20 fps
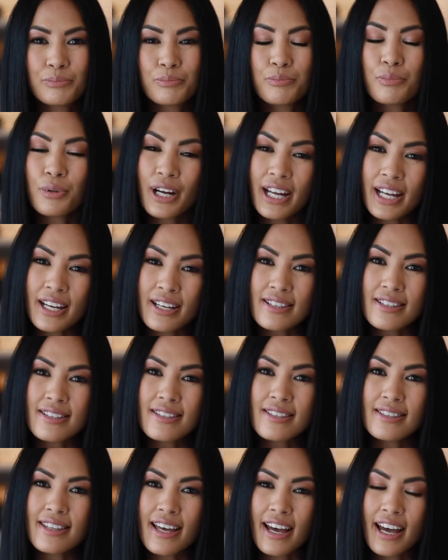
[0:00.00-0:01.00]
brands
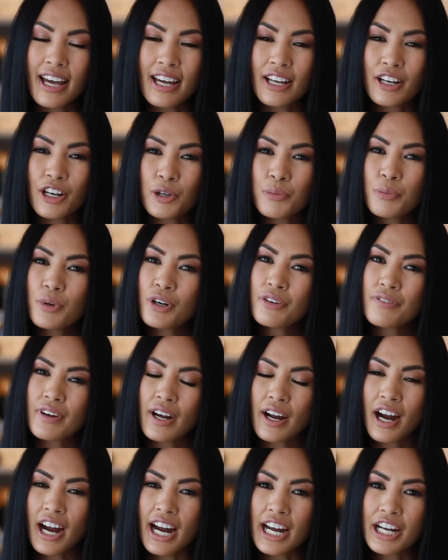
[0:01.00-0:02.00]
that are more of a
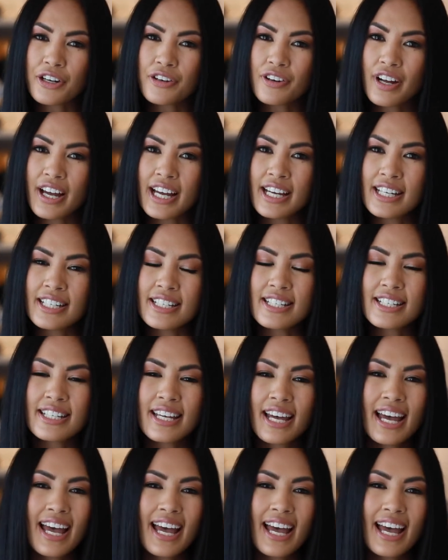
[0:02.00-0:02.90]
higher end,